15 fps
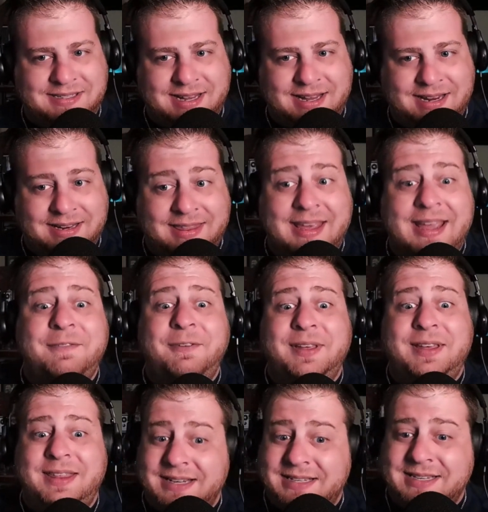And
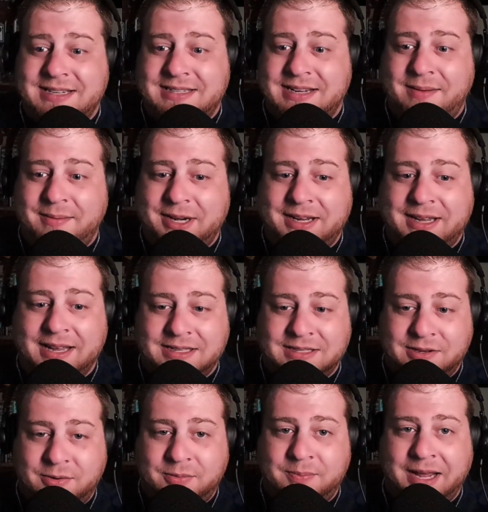thankfully, they sent Dominic
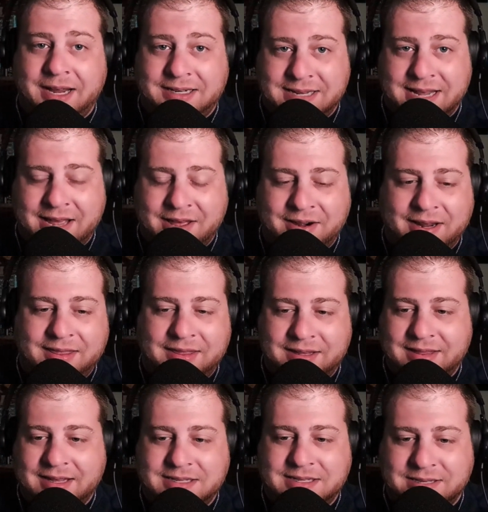Canzone back down, and I think
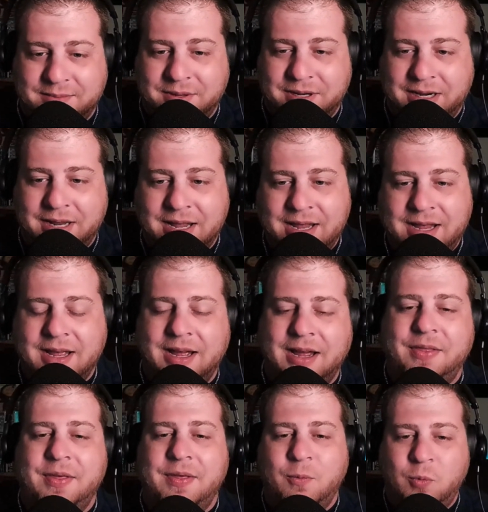that's somebody
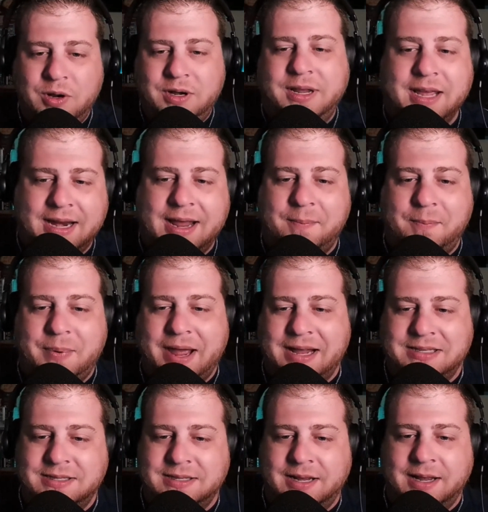that would get
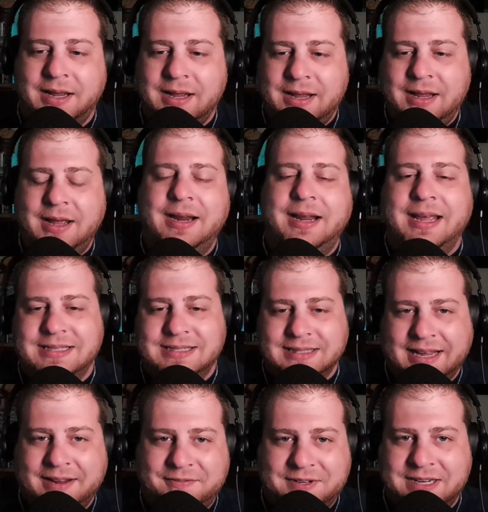at-bats against
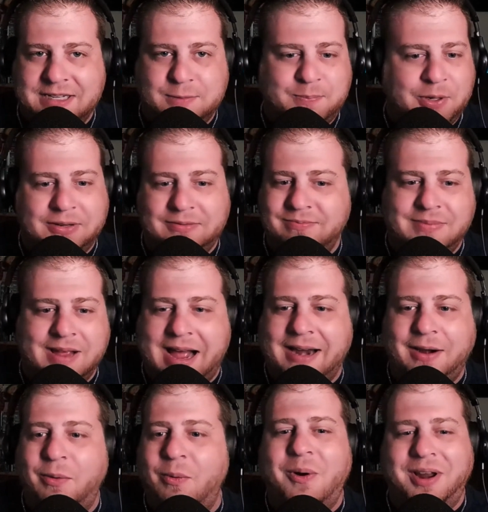lefties, but I
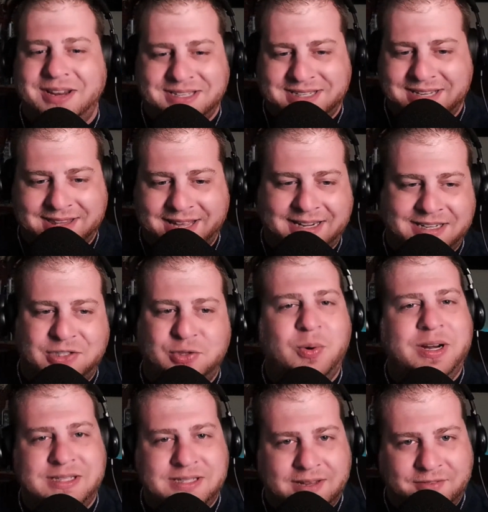don't want to see that. He's
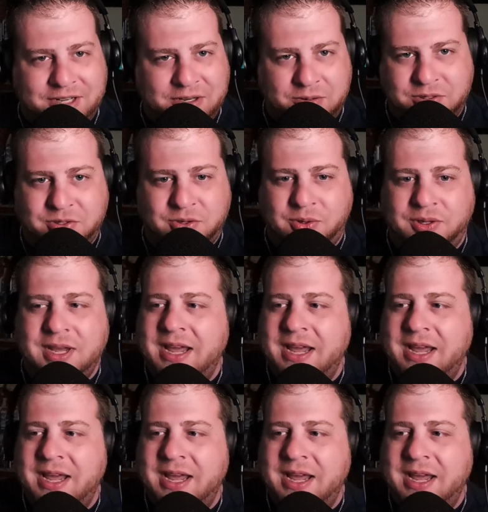27 years old.